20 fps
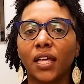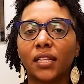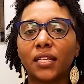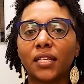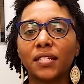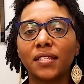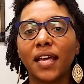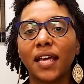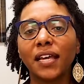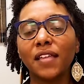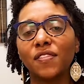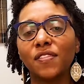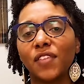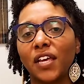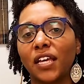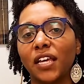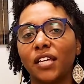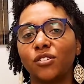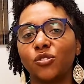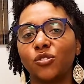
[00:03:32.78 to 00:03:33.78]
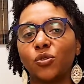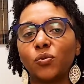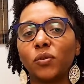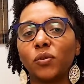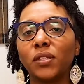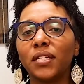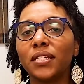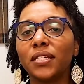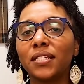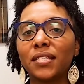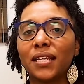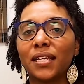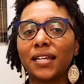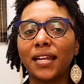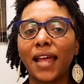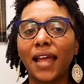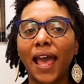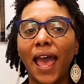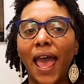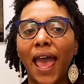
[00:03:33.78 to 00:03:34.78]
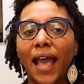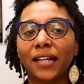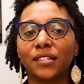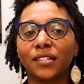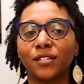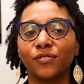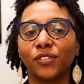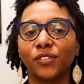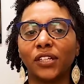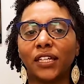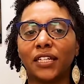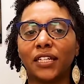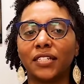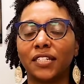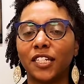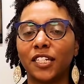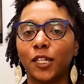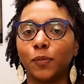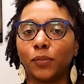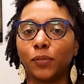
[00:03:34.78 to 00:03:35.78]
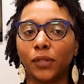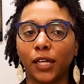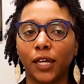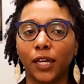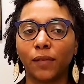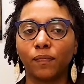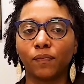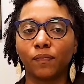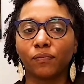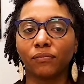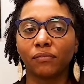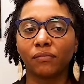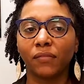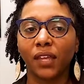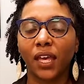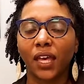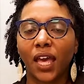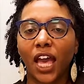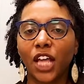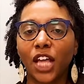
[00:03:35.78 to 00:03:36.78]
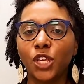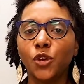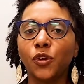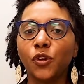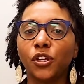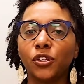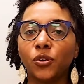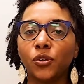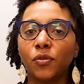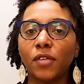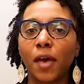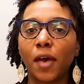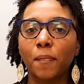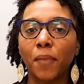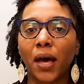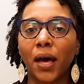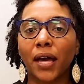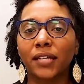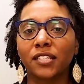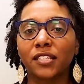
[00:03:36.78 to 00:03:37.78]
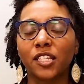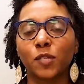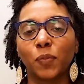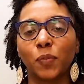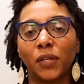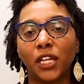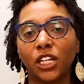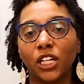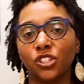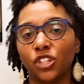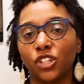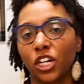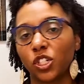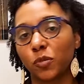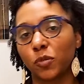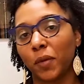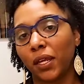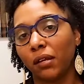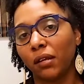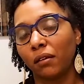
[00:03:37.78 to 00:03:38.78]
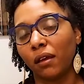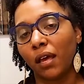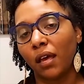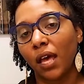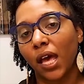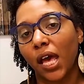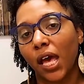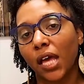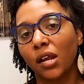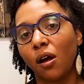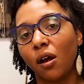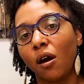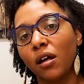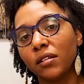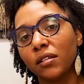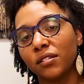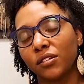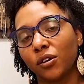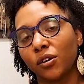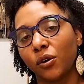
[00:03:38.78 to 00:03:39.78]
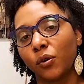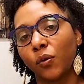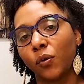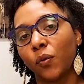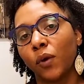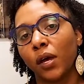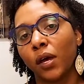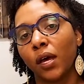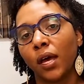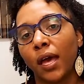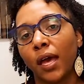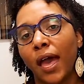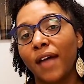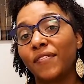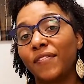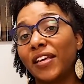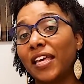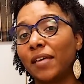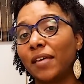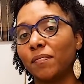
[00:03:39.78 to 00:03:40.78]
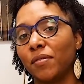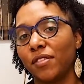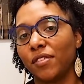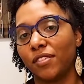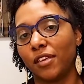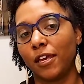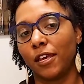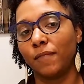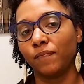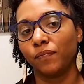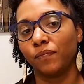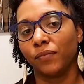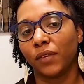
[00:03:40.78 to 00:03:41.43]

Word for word: The second thing is to listen actively and deeply. And you can do that by suspending judgment and also having empathy.